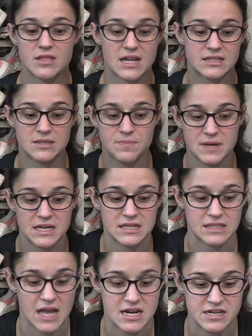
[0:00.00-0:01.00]
That's the
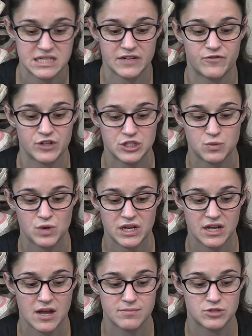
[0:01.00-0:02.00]
biggest kind of difference when
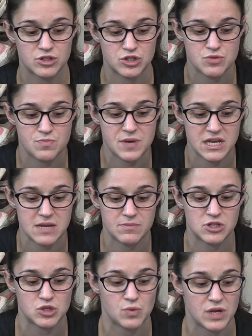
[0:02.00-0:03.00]
it comes to picking
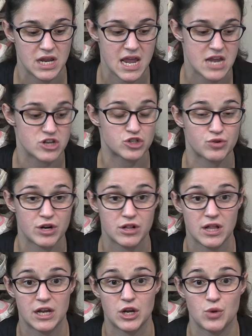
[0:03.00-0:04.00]
between a
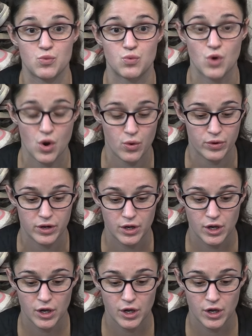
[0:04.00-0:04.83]
trail and a road.